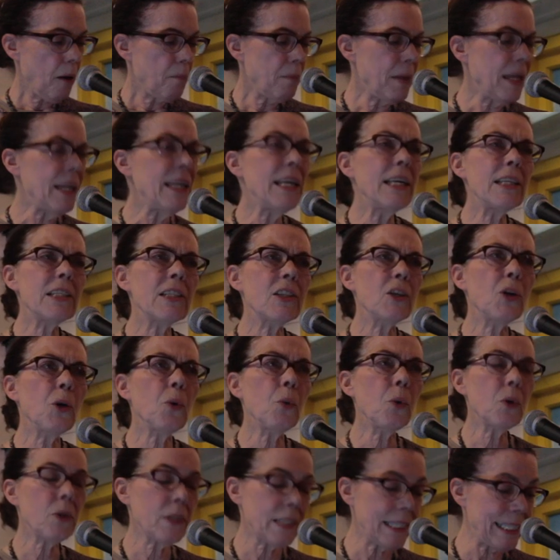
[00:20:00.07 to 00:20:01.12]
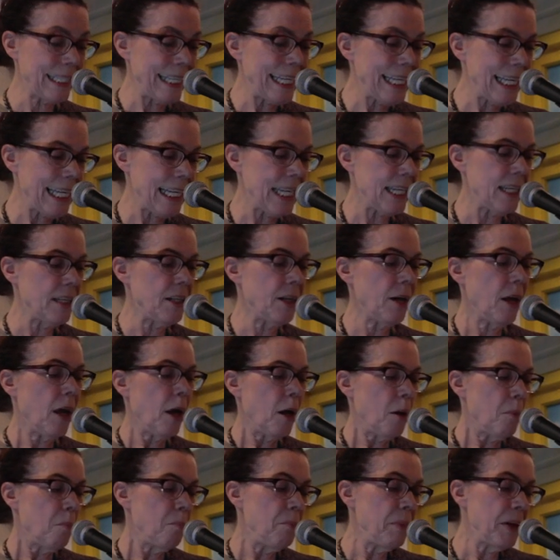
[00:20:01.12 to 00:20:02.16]
Minuscule seed
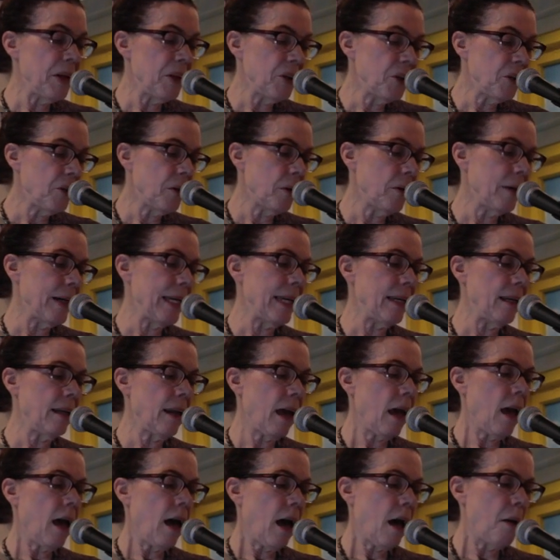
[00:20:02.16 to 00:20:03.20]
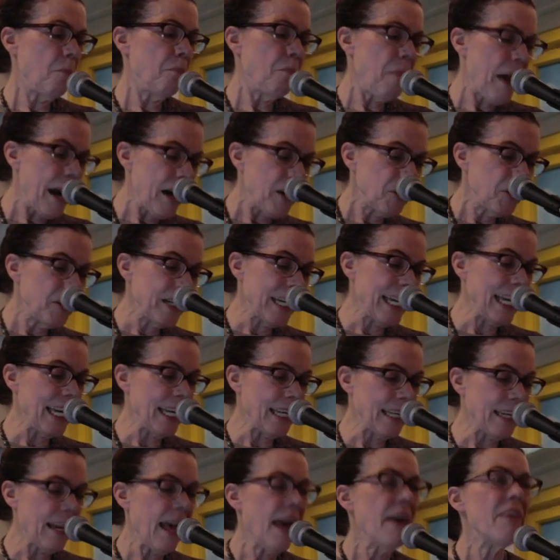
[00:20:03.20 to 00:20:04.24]
mirroring,
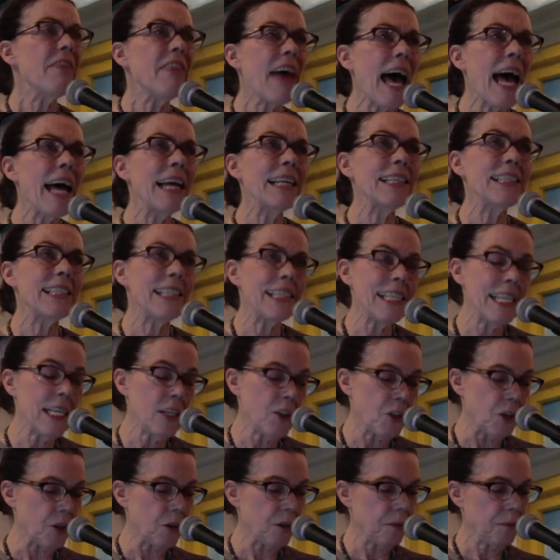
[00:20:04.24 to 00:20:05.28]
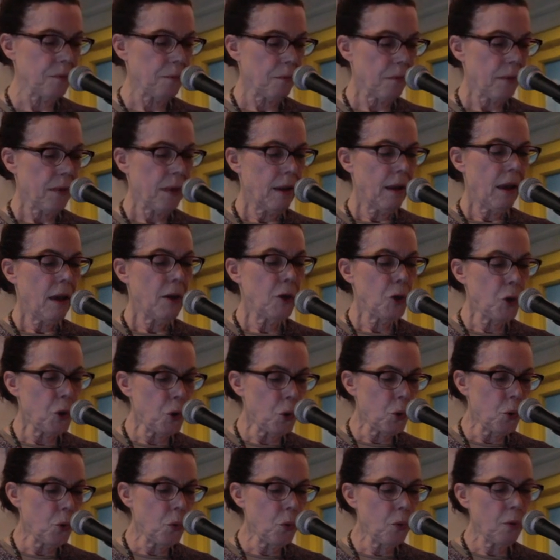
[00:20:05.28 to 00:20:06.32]
marrying that cedar.
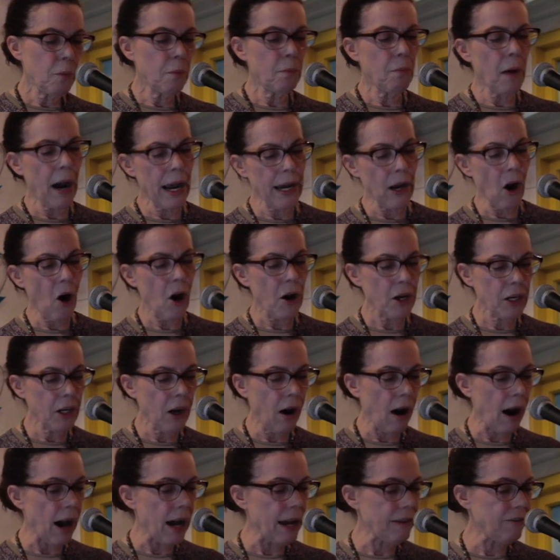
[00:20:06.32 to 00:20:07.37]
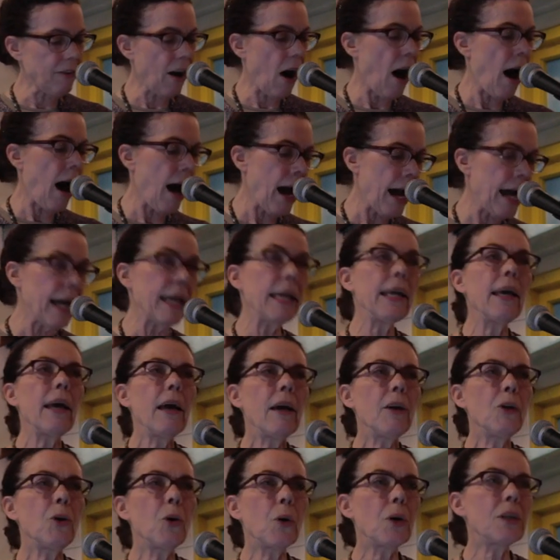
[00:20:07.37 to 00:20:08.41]
You, my archive. I,
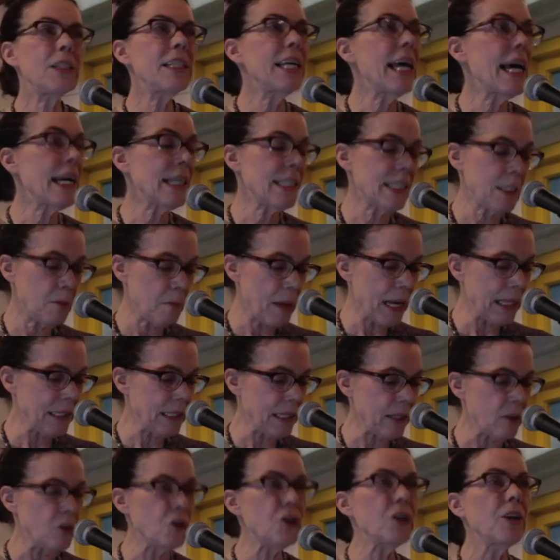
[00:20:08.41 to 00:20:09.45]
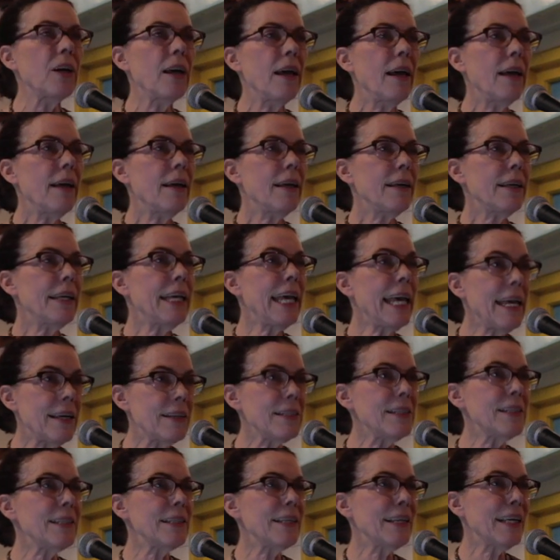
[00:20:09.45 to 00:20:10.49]
your text message.
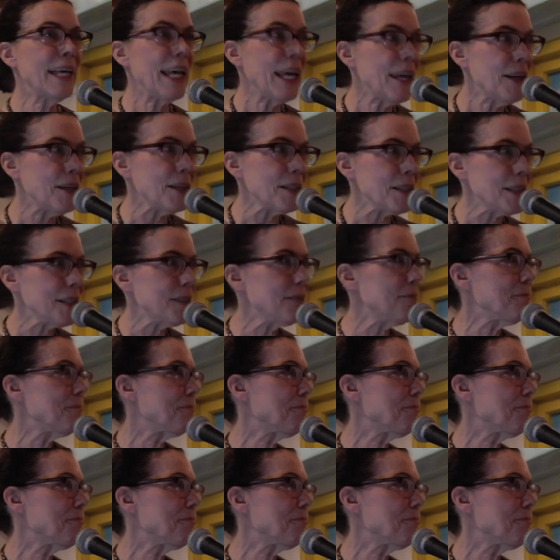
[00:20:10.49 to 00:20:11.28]
Kiss, kiss.